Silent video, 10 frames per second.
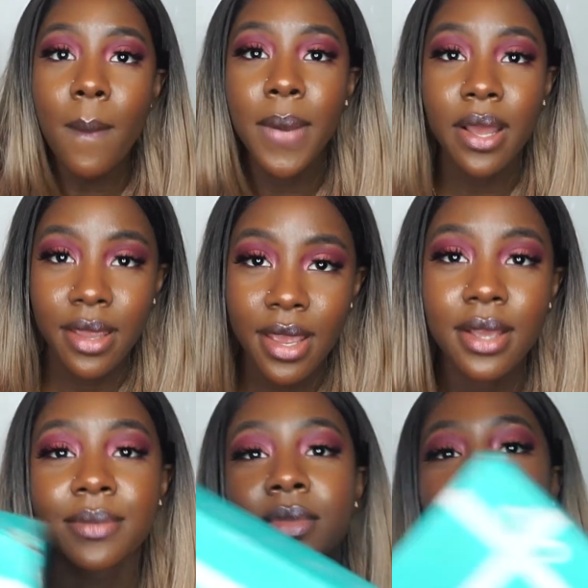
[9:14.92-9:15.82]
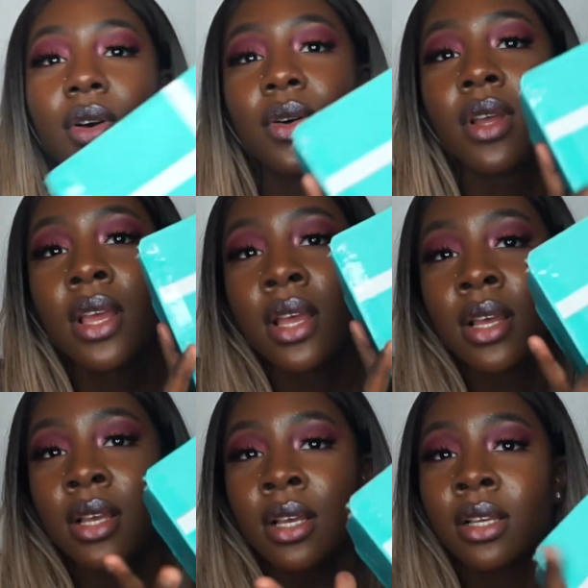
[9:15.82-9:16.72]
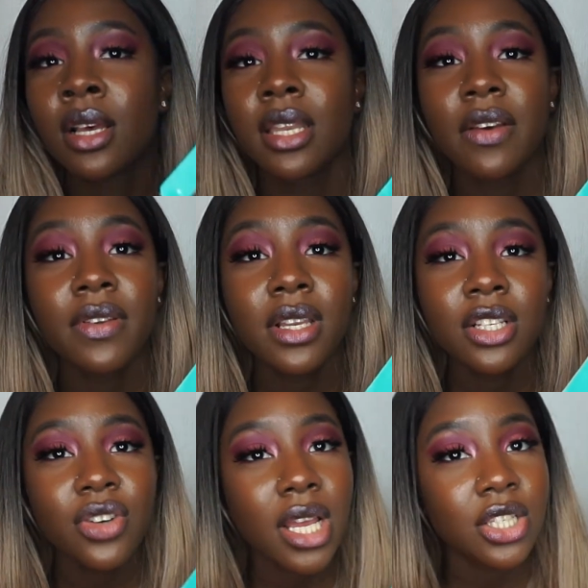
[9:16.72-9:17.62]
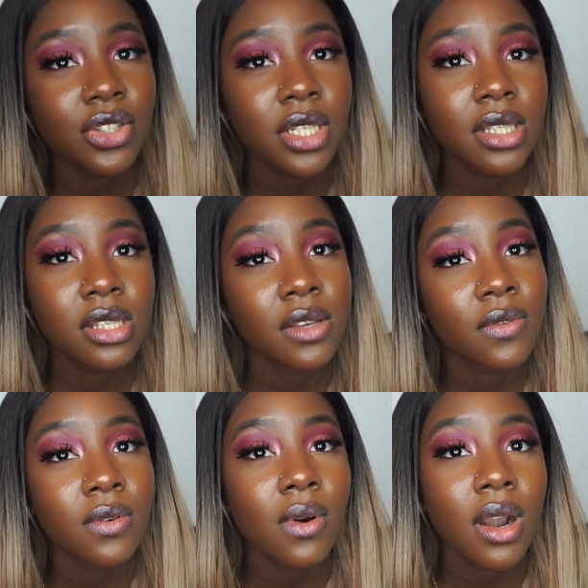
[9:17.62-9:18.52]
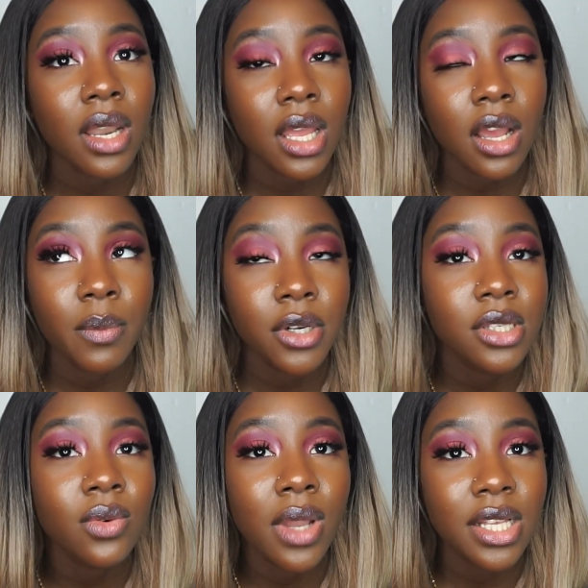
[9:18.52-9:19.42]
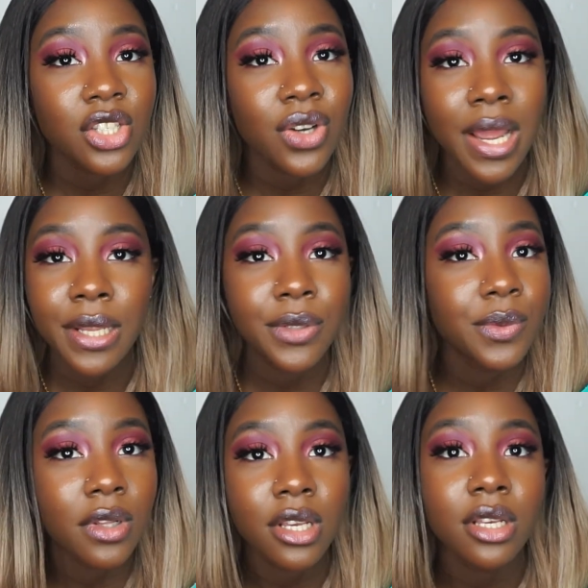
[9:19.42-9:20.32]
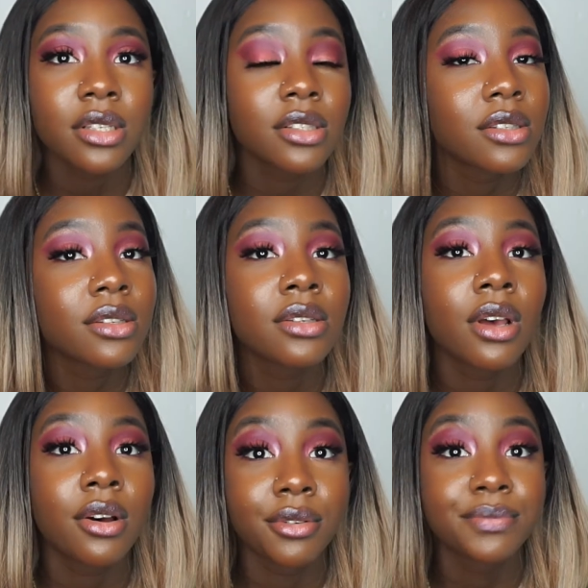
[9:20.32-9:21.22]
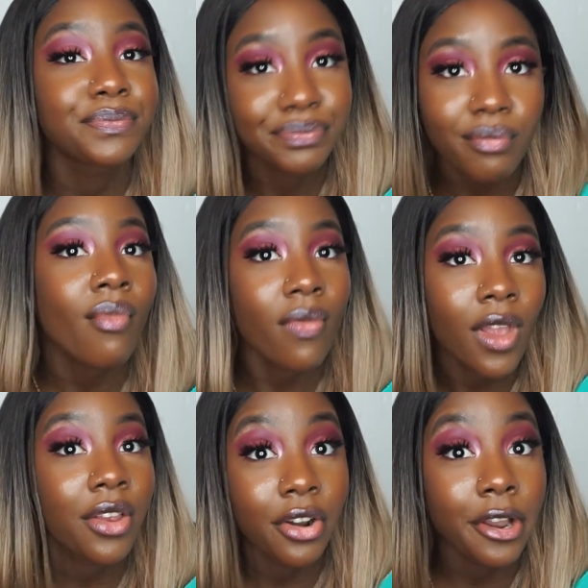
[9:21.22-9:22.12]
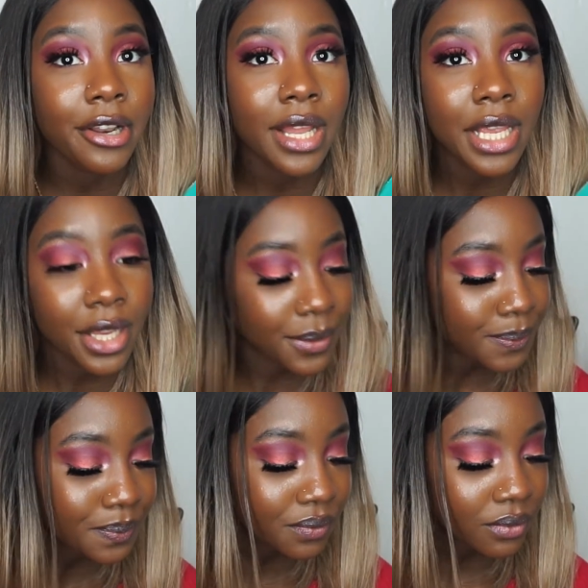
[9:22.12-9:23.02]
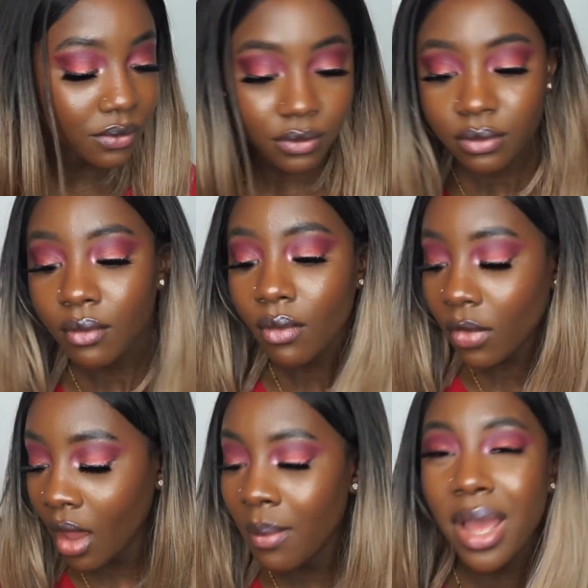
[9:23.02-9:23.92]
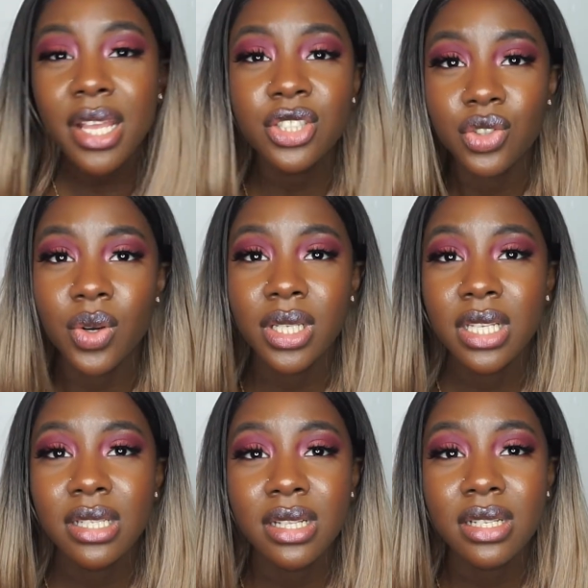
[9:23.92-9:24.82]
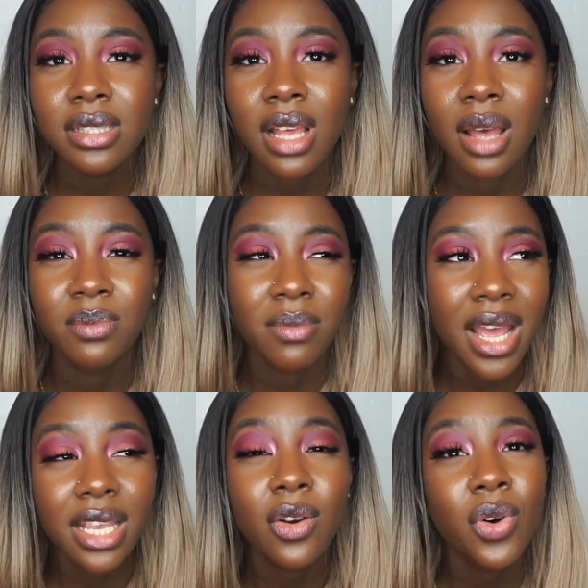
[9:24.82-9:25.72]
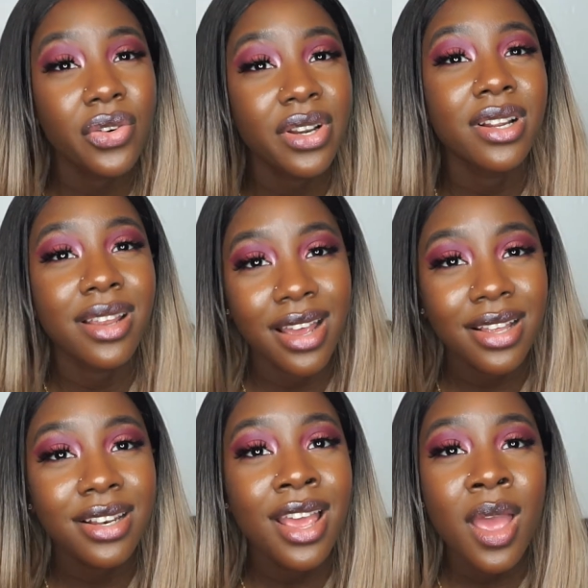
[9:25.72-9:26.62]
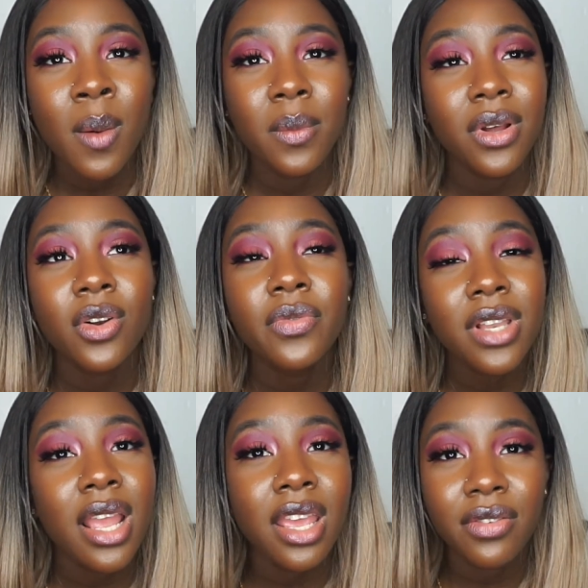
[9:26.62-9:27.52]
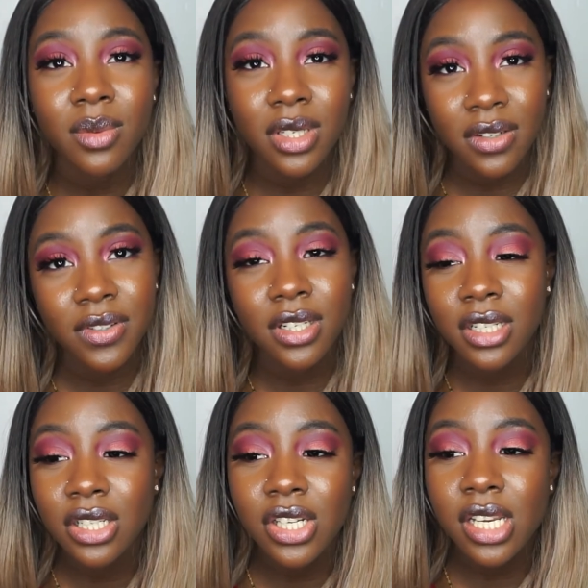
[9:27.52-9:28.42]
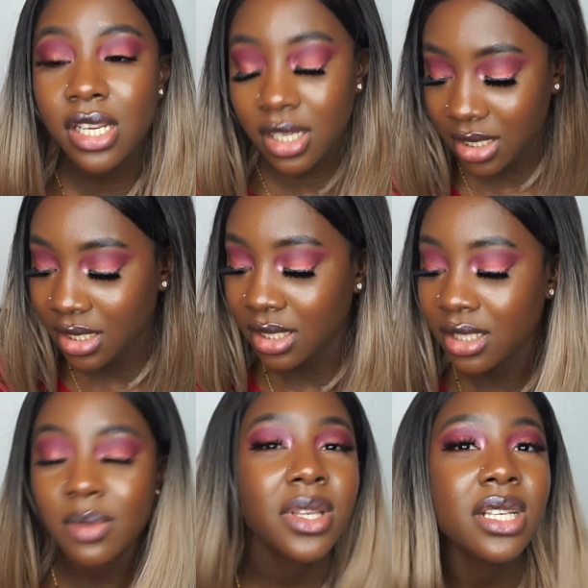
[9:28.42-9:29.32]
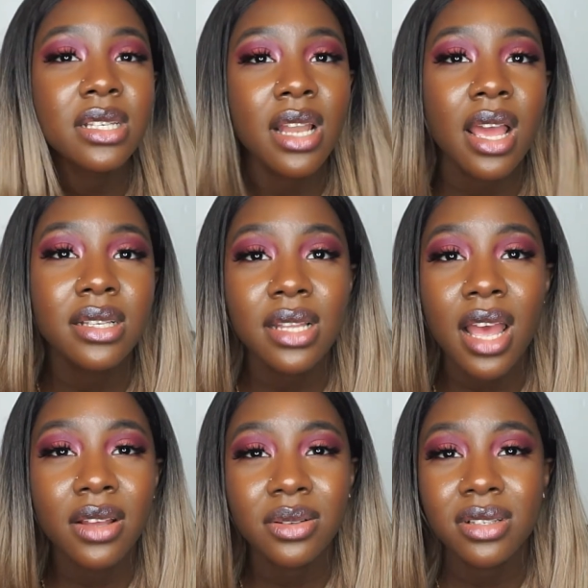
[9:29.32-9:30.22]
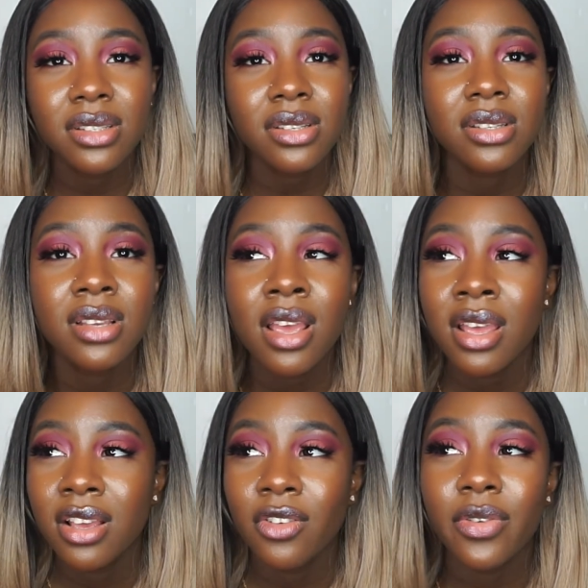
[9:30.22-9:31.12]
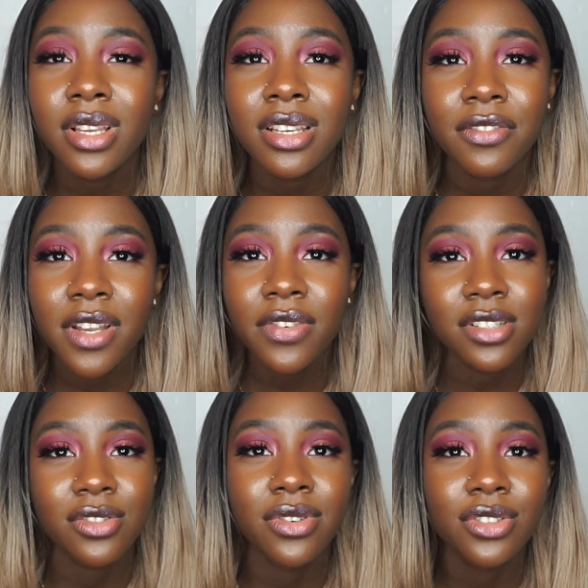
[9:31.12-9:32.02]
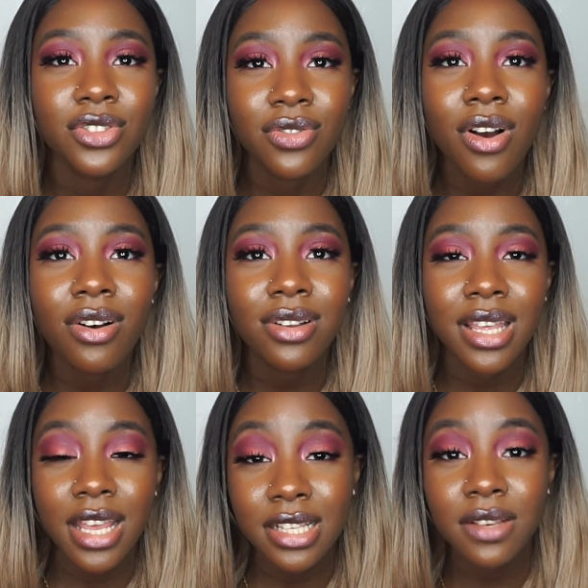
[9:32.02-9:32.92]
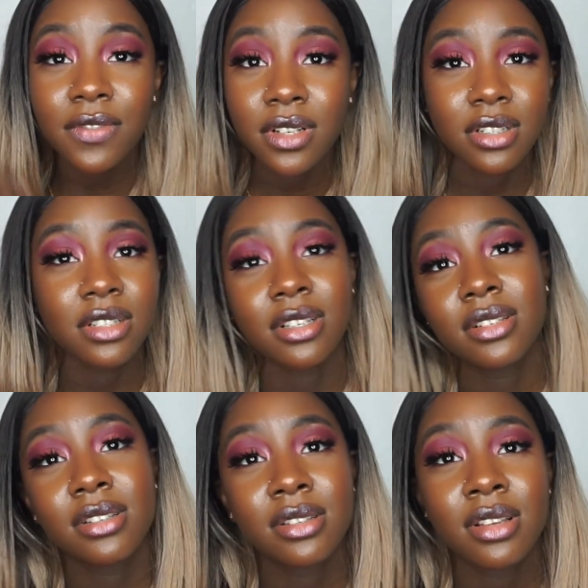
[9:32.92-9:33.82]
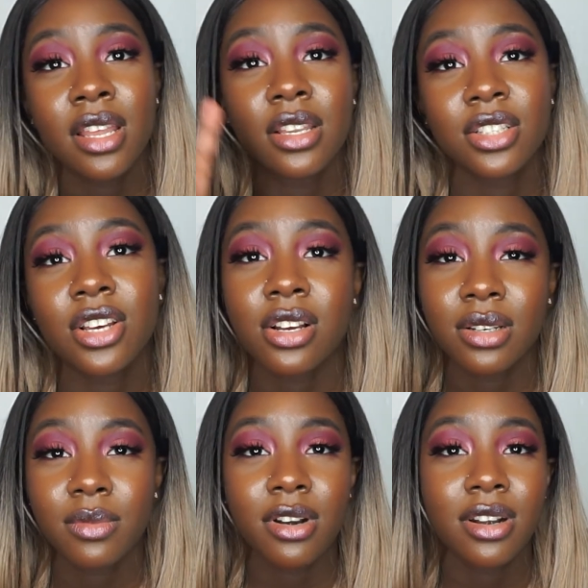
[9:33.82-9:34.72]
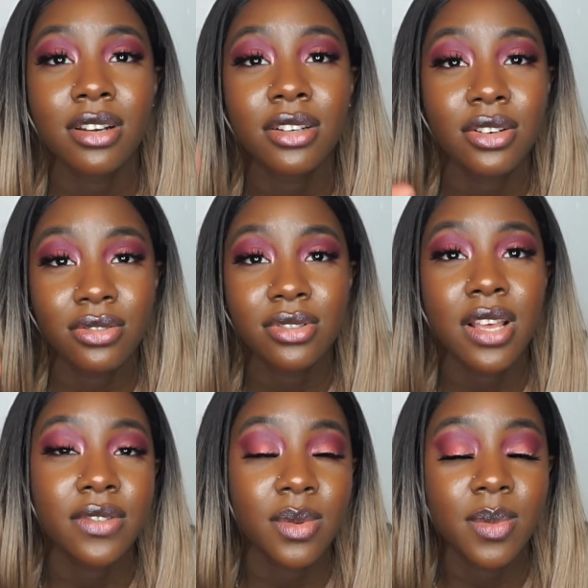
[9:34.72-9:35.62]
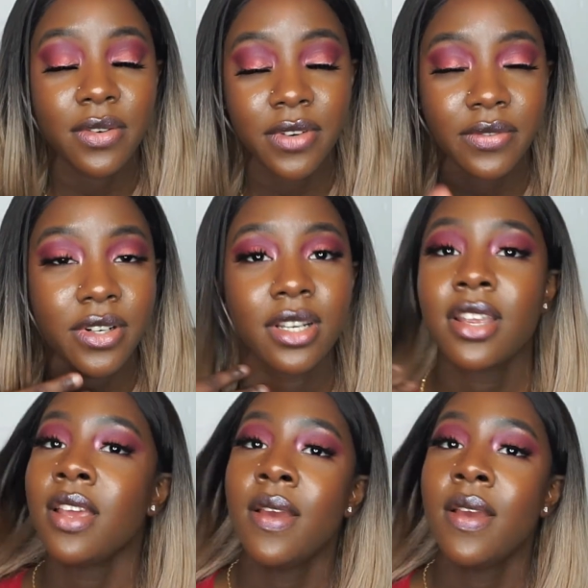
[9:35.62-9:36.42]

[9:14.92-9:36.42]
But yeah, so definitely try treats if you are like a person who likes trying new things. You're gonna like it. I enjoyed these things. I might order it again, but hopefully I get from a different country, because some of these snacks they have, it's just really, the flavors is real strong, like except for the cookies and the chocolate bar. Those have to be my favorite.